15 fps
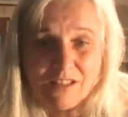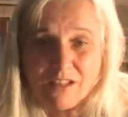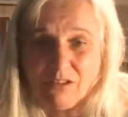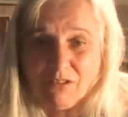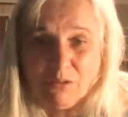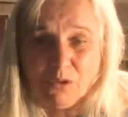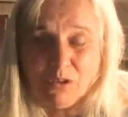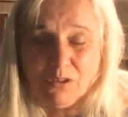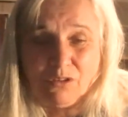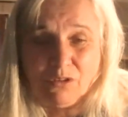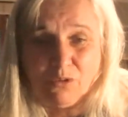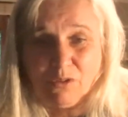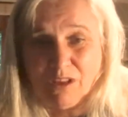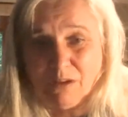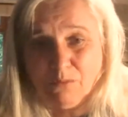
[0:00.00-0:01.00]
So I would have
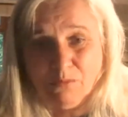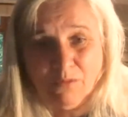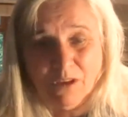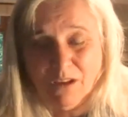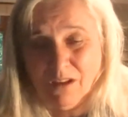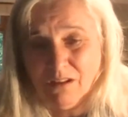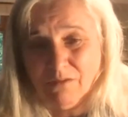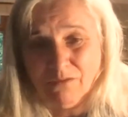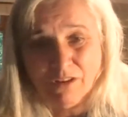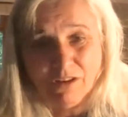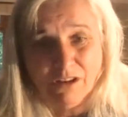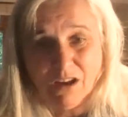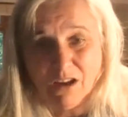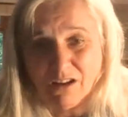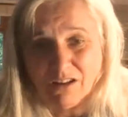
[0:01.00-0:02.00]
thought they're
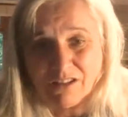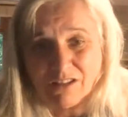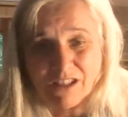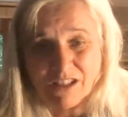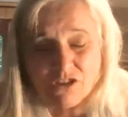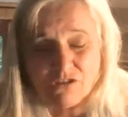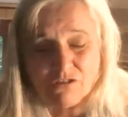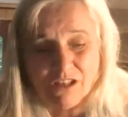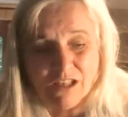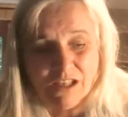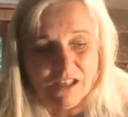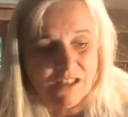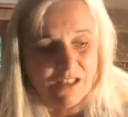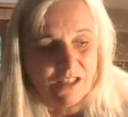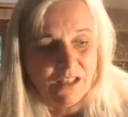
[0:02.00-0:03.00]
very hardy
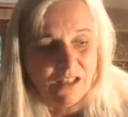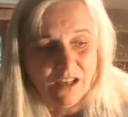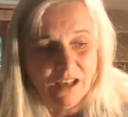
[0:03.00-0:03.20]
trees,